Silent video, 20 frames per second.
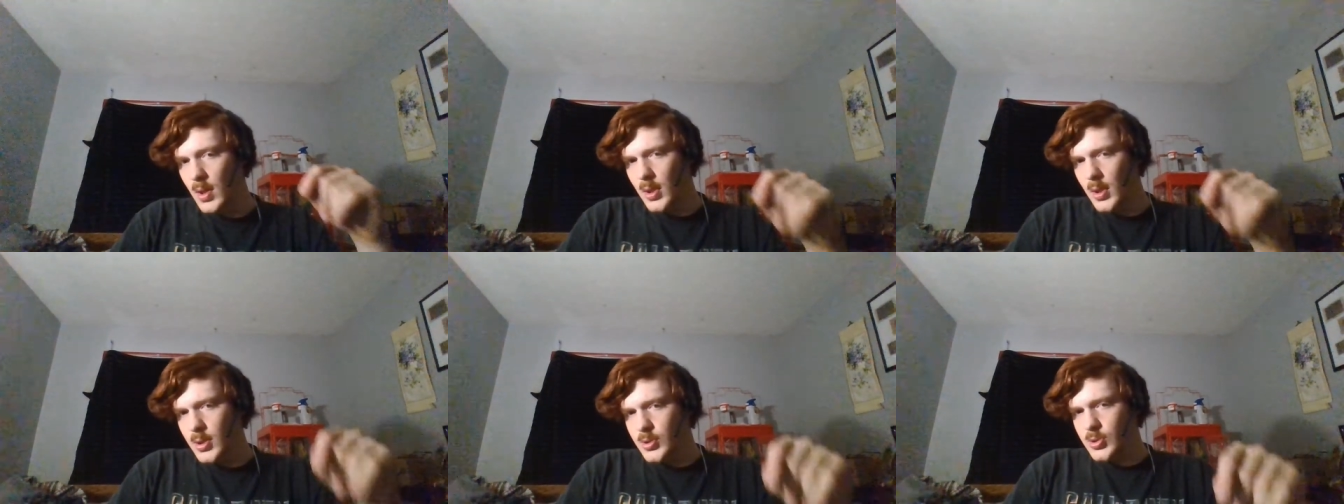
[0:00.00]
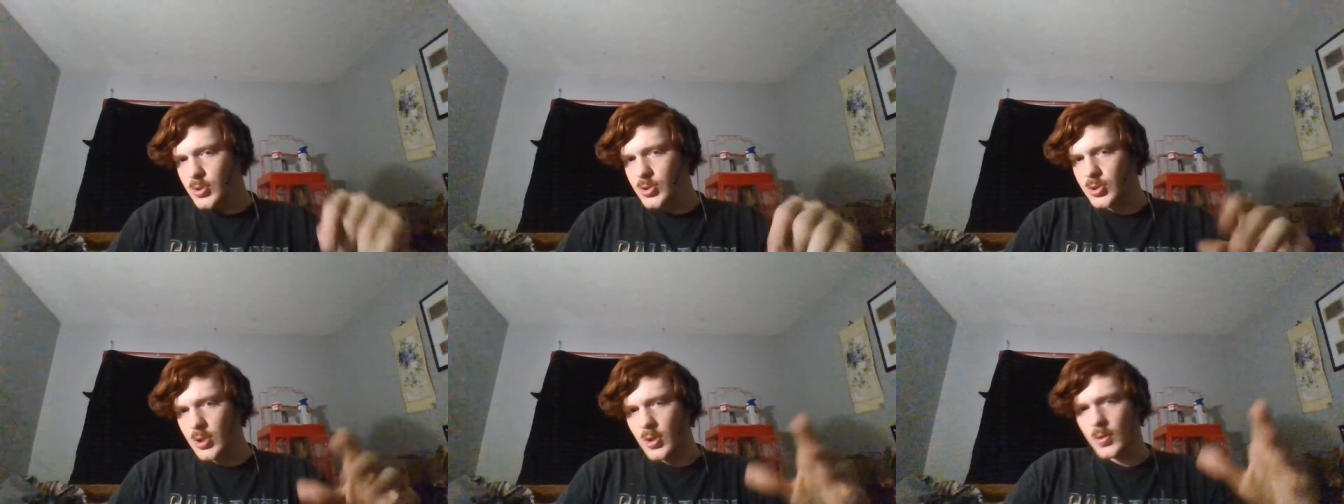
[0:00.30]

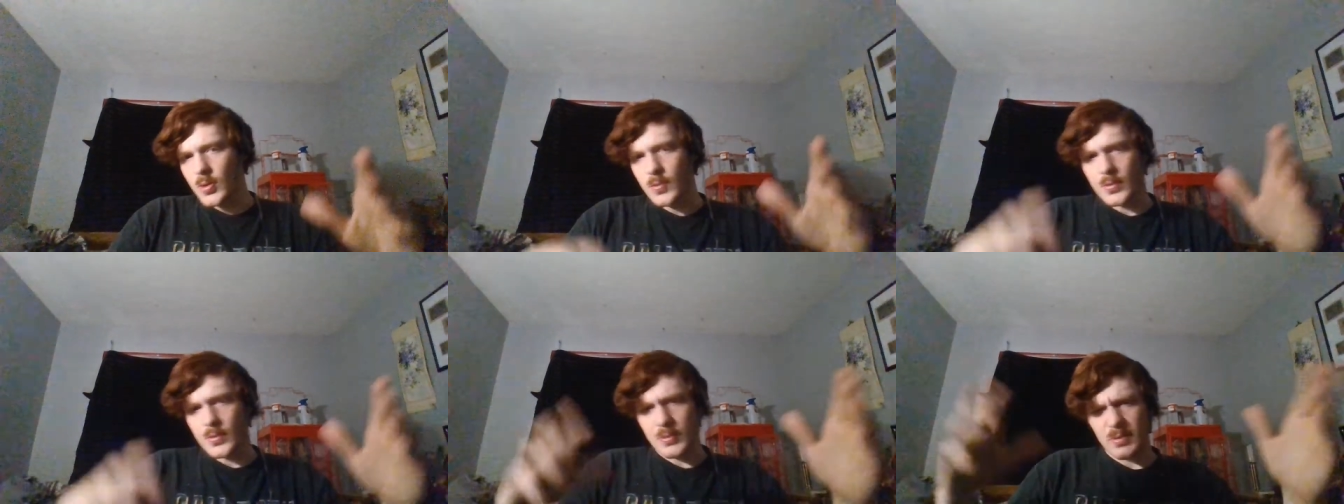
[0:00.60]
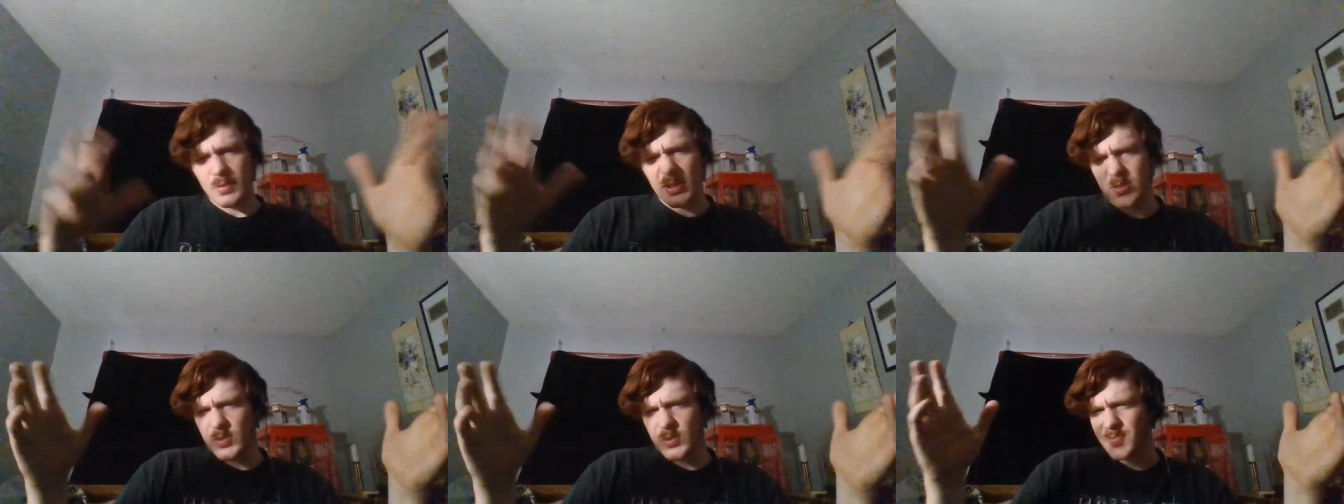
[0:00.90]
So
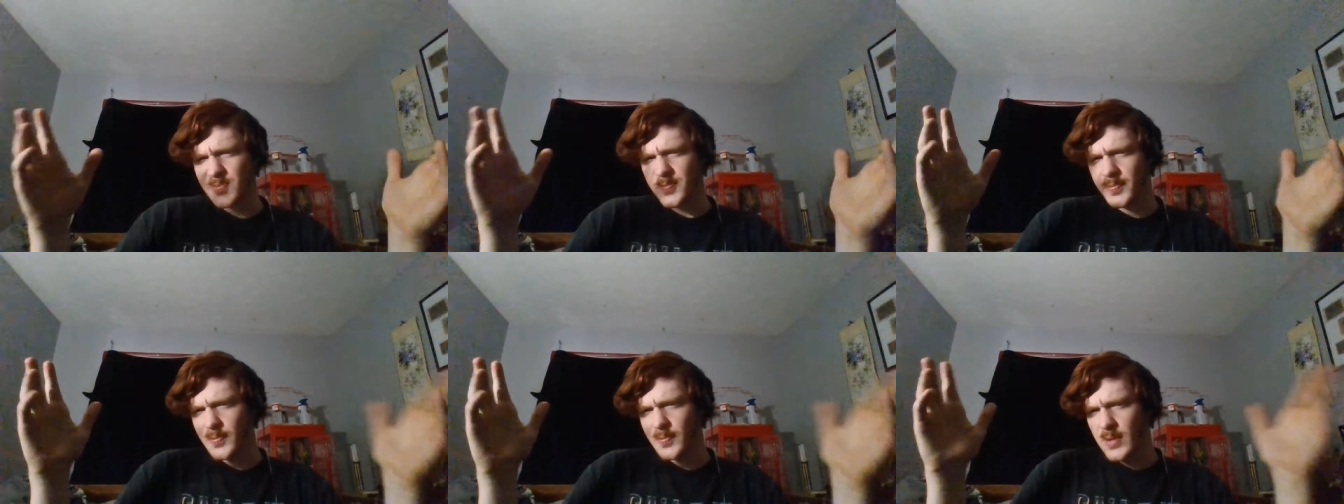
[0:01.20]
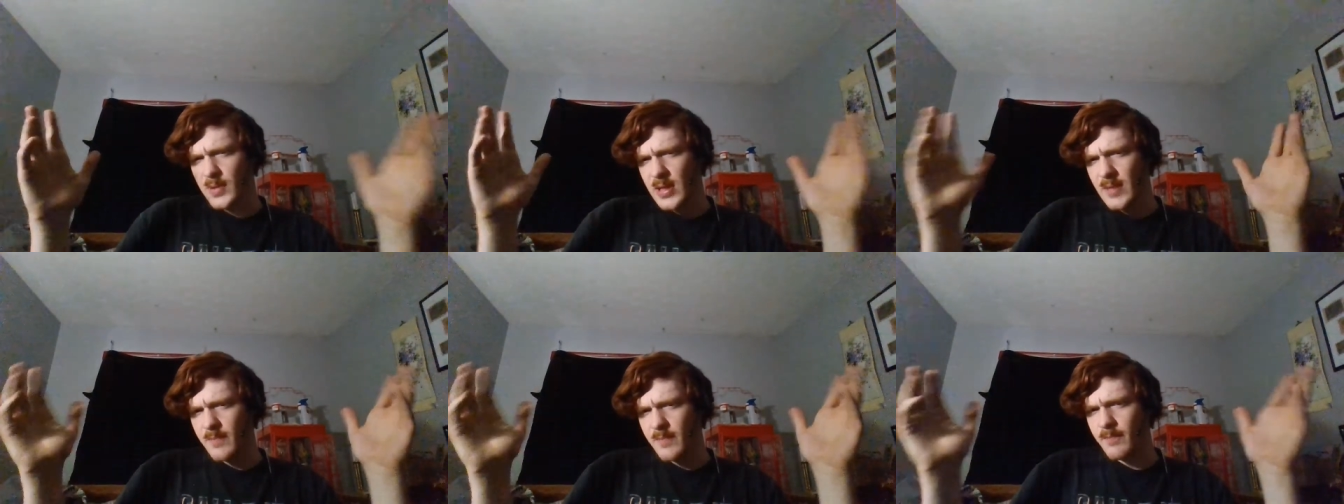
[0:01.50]
this was
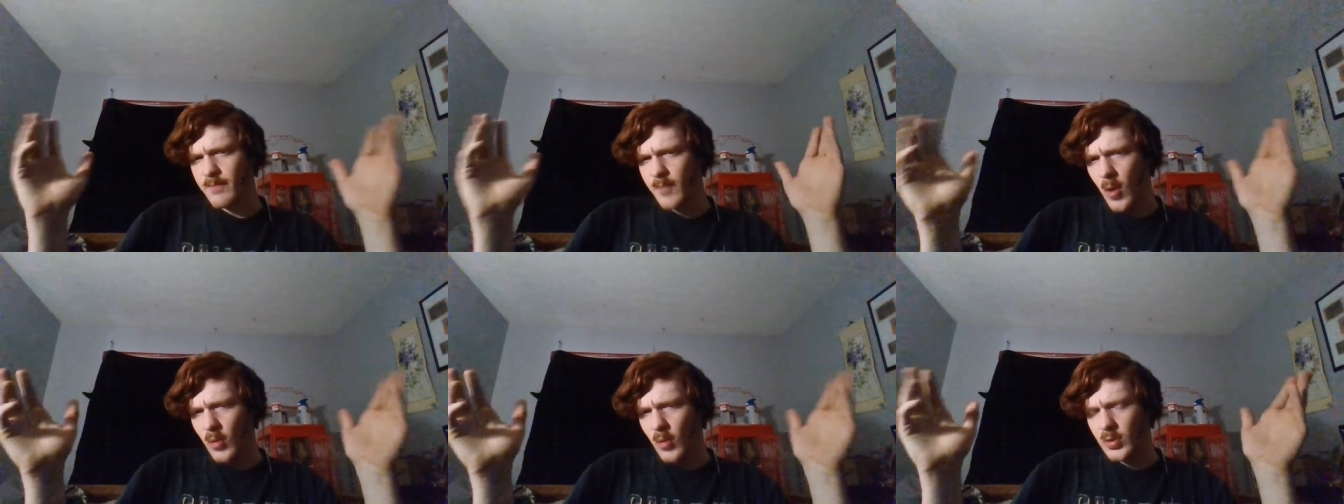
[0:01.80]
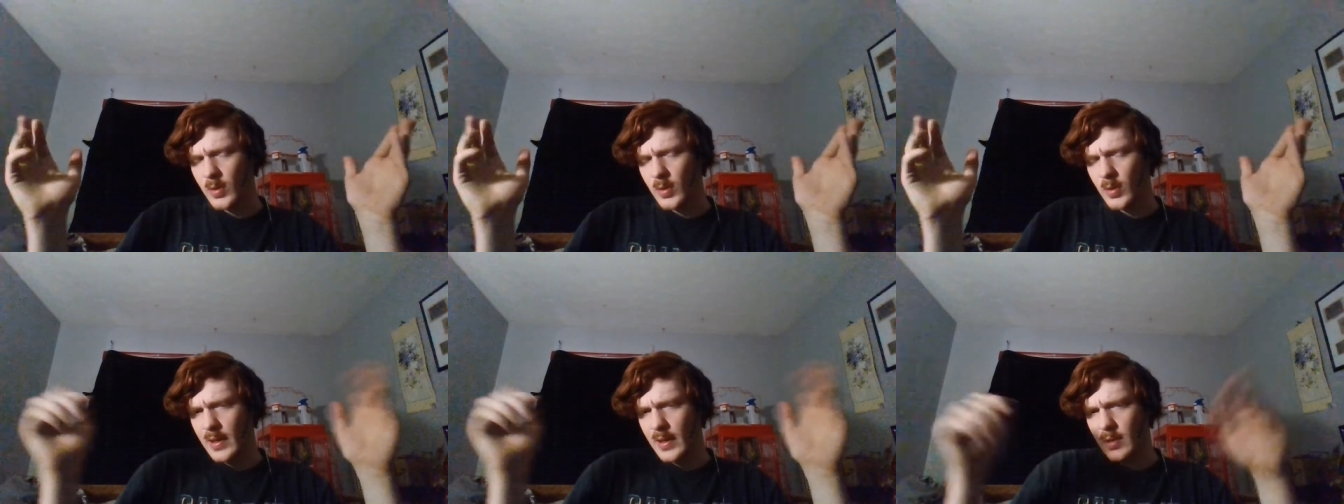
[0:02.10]
the
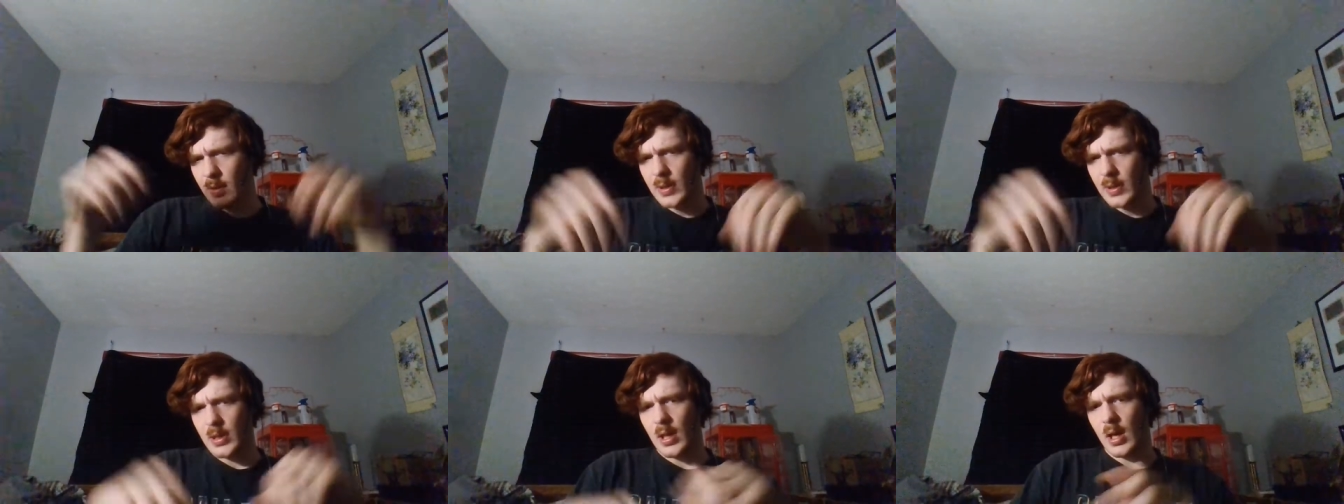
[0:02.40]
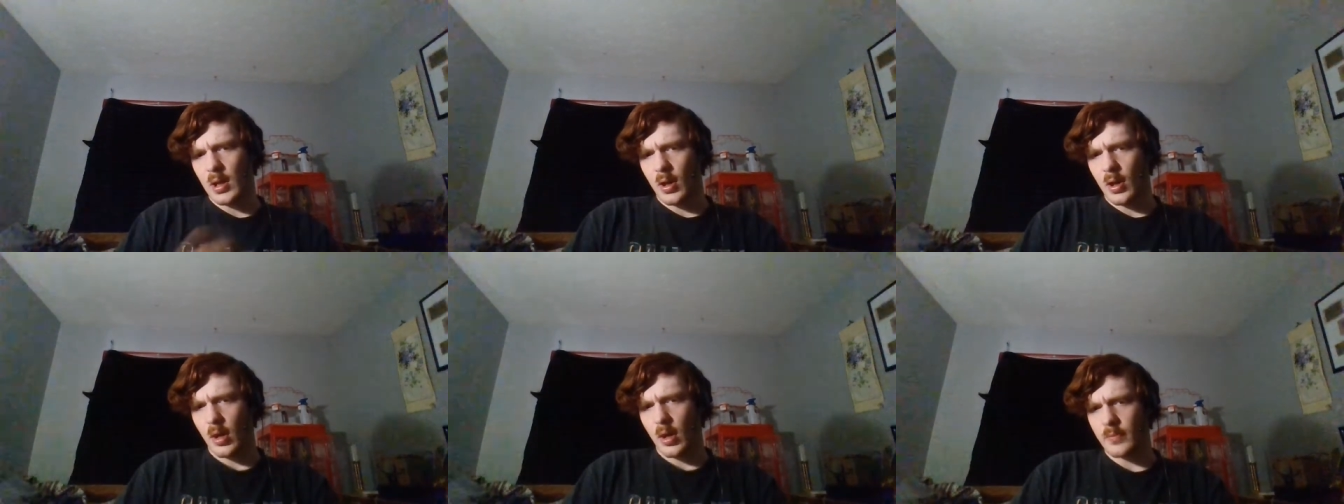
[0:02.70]
only way to
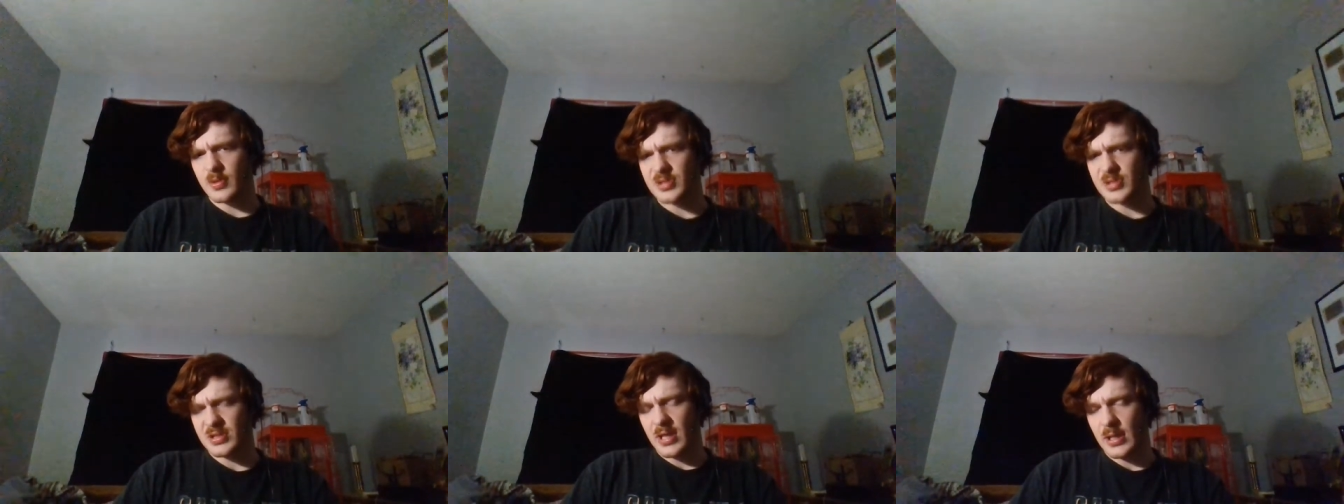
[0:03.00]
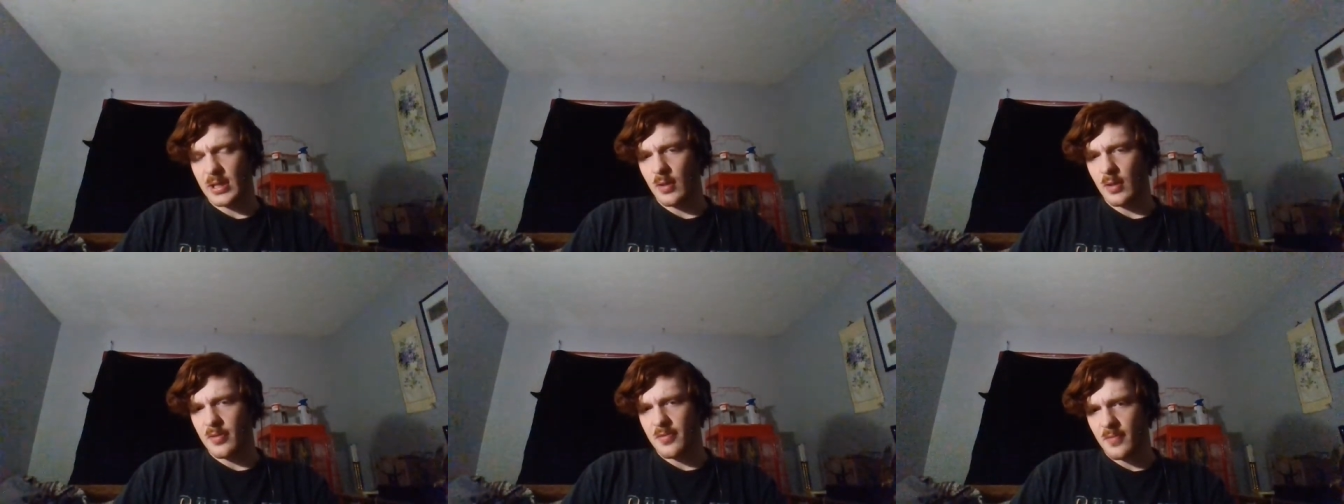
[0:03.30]
unlock armors in
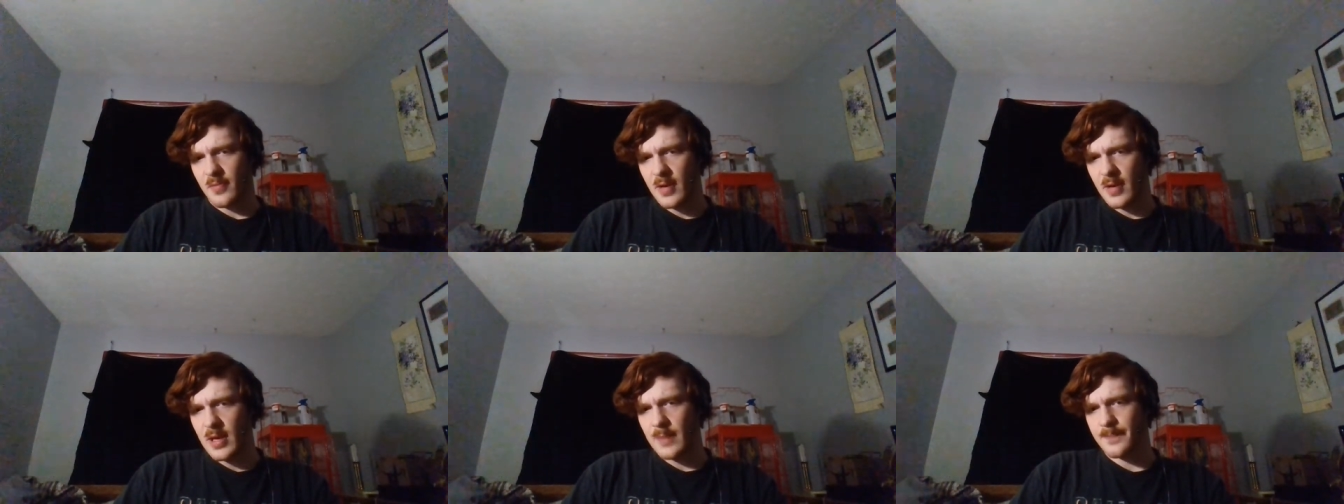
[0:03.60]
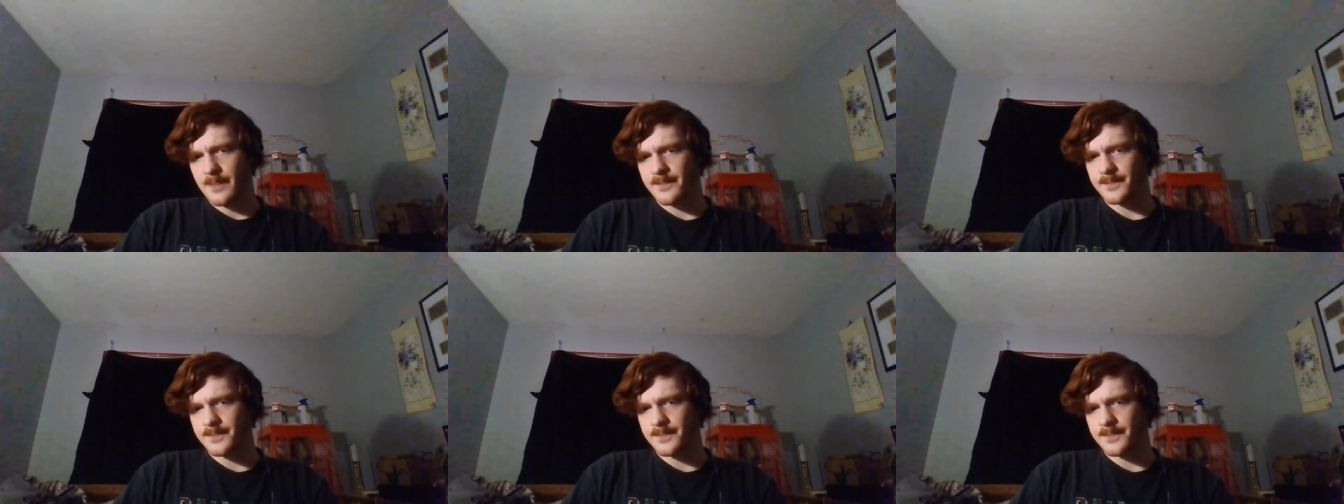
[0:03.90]
Halo Three.